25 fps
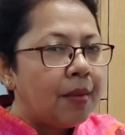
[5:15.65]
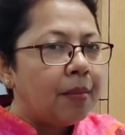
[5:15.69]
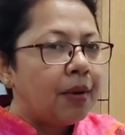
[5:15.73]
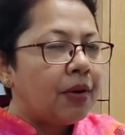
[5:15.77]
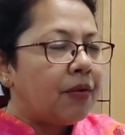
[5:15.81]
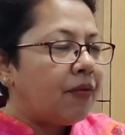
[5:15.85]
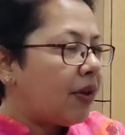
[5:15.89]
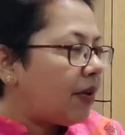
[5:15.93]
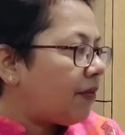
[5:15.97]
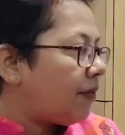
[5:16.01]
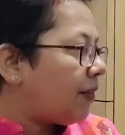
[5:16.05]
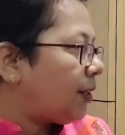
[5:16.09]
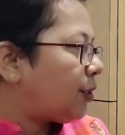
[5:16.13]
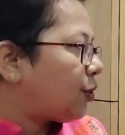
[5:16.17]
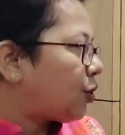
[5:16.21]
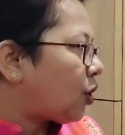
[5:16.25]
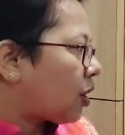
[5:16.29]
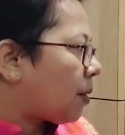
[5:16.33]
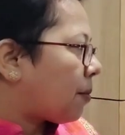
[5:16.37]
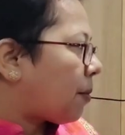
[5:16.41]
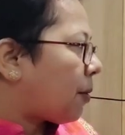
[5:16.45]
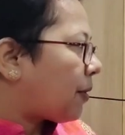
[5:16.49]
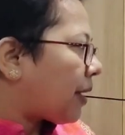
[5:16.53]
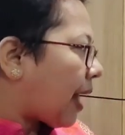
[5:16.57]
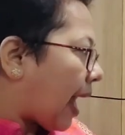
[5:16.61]
But when we
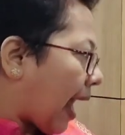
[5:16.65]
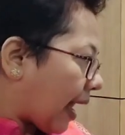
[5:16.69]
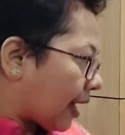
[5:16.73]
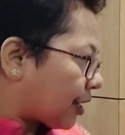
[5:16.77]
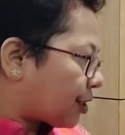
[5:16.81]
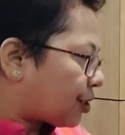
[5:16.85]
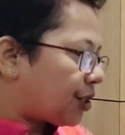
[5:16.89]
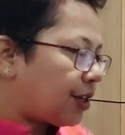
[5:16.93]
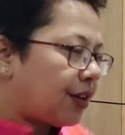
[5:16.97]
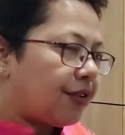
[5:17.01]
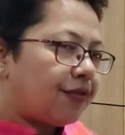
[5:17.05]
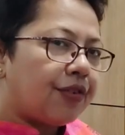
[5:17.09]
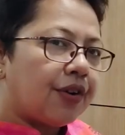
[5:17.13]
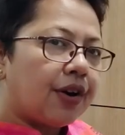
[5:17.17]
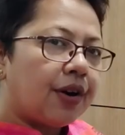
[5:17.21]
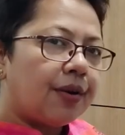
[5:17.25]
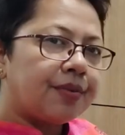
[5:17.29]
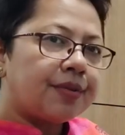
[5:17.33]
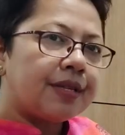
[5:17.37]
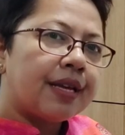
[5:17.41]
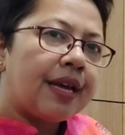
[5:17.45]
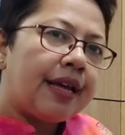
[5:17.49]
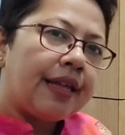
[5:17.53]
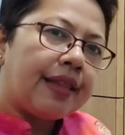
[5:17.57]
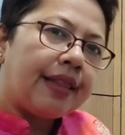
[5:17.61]
talk about action
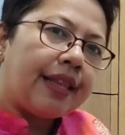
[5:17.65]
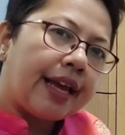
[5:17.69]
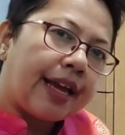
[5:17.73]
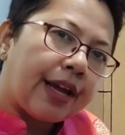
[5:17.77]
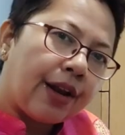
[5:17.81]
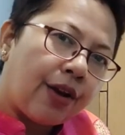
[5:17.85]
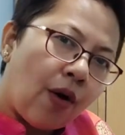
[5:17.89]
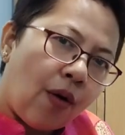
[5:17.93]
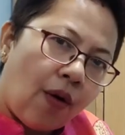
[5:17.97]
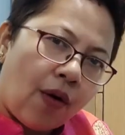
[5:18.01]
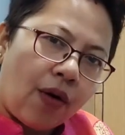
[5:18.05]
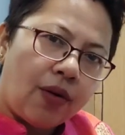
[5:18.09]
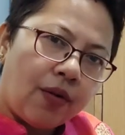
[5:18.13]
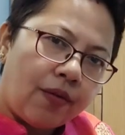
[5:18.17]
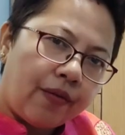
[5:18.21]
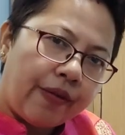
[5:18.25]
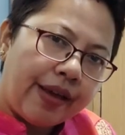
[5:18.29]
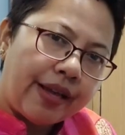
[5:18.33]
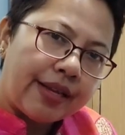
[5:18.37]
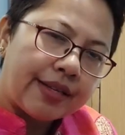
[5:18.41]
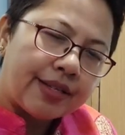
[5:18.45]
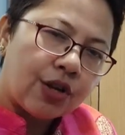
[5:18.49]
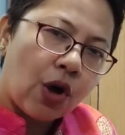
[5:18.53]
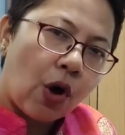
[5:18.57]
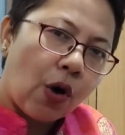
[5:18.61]
verbs, they can
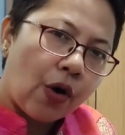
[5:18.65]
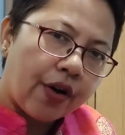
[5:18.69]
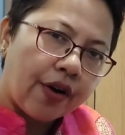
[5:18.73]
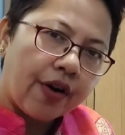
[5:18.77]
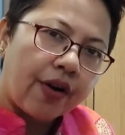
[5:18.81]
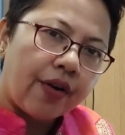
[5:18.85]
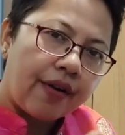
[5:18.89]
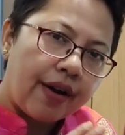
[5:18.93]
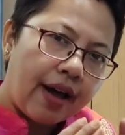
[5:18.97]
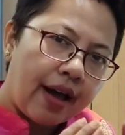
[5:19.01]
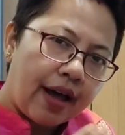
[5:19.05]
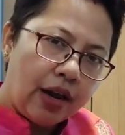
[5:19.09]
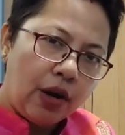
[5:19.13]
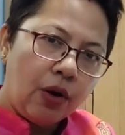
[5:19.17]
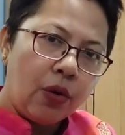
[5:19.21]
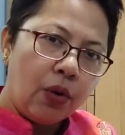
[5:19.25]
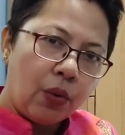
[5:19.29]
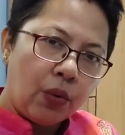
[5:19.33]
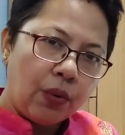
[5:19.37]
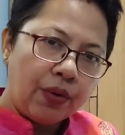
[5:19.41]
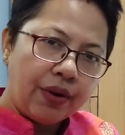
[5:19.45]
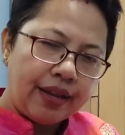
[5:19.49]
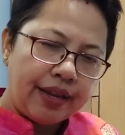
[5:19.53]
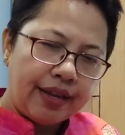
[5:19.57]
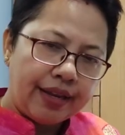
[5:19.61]
always occur
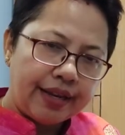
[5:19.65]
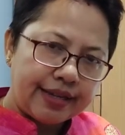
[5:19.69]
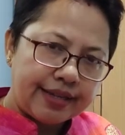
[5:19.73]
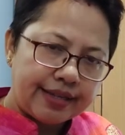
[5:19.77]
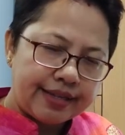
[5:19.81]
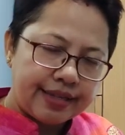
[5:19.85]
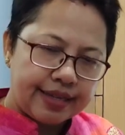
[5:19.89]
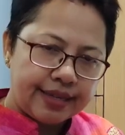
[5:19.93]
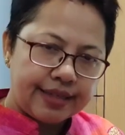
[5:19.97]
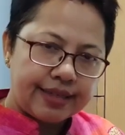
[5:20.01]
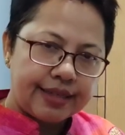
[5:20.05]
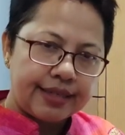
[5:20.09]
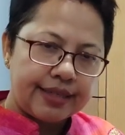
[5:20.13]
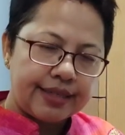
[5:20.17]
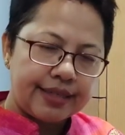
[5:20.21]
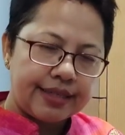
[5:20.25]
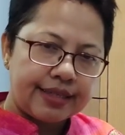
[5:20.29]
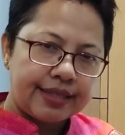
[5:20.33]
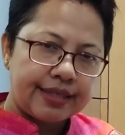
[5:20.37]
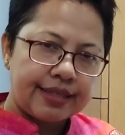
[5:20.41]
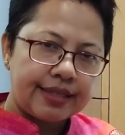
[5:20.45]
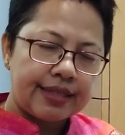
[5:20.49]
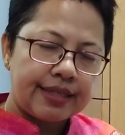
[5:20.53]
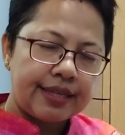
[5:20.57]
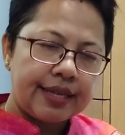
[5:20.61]
alone in a
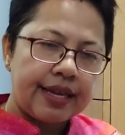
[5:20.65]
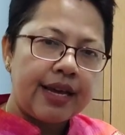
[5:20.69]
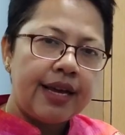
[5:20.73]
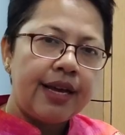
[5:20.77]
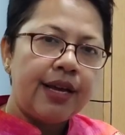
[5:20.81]
sentence.